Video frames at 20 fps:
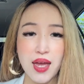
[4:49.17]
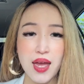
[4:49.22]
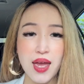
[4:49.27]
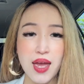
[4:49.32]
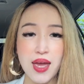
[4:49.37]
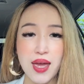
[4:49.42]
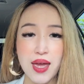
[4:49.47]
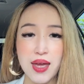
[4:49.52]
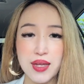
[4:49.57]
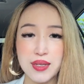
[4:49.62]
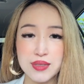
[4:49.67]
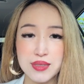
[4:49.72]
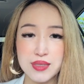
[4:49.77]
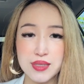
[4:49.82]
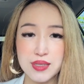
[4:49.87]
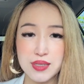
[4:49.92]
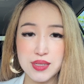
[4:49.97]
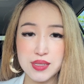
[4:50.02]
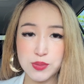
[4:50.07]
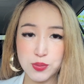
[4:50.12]
And
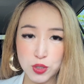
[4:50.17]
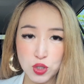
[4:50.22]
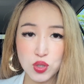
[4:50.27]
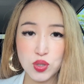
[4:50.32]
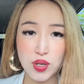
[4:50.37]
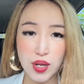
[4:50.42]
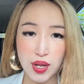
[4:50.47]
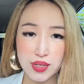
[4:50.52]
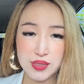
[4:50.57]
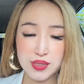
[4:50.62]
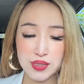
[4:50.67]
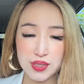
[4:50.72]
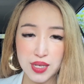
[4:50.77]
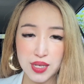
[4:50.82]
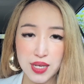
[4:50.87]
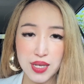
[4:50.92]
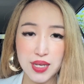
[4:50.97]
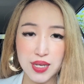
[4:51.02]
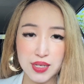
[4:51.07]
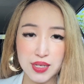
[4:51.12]
especially as a
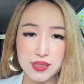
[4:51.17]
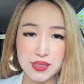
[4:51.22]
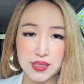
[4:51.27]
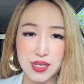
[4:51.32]
kid,